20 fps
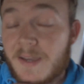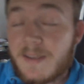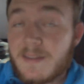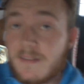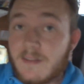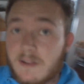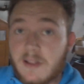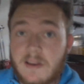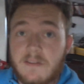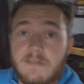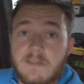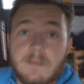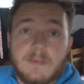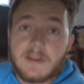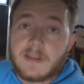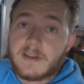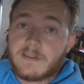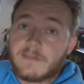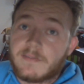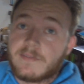guess that'll have to
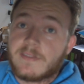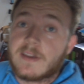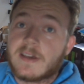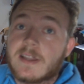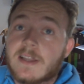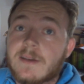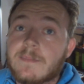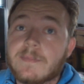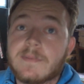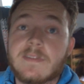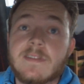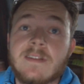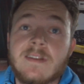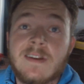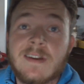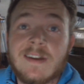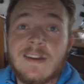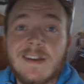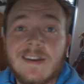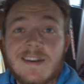be enough for the clips
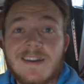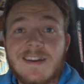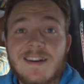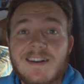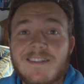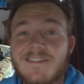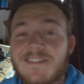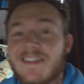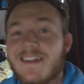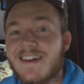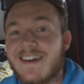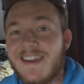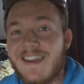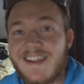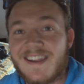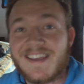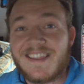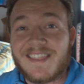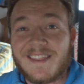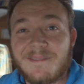of the
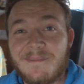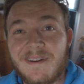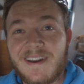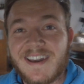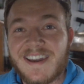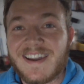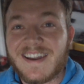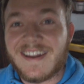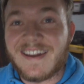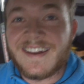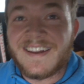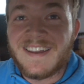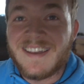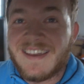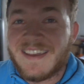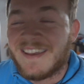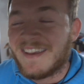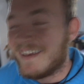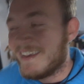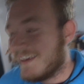hitting the bag,
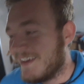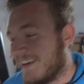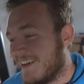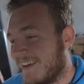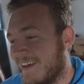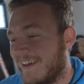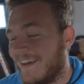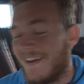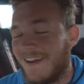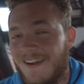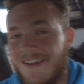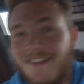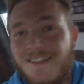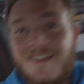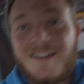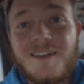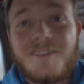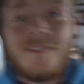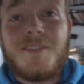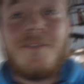because
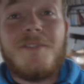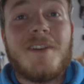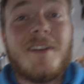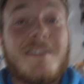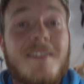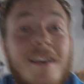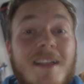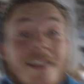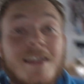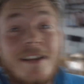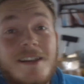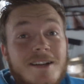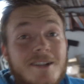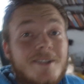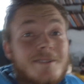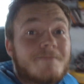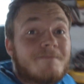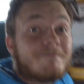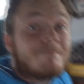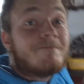I'll have to fix that
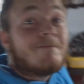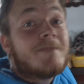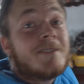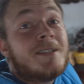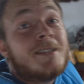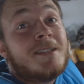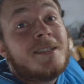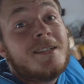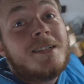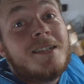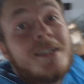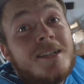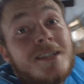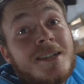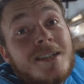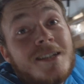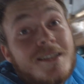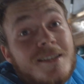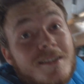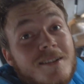later.
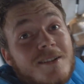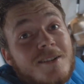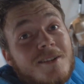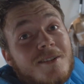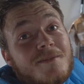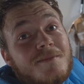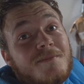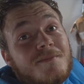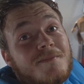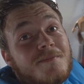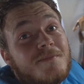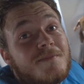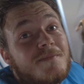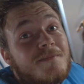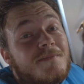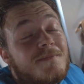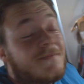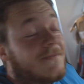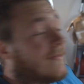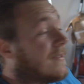So,
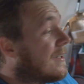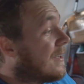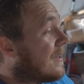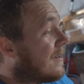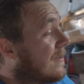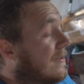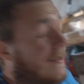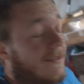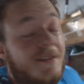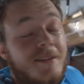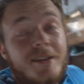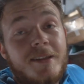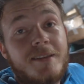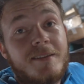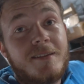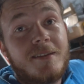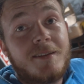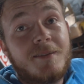I don't know, let's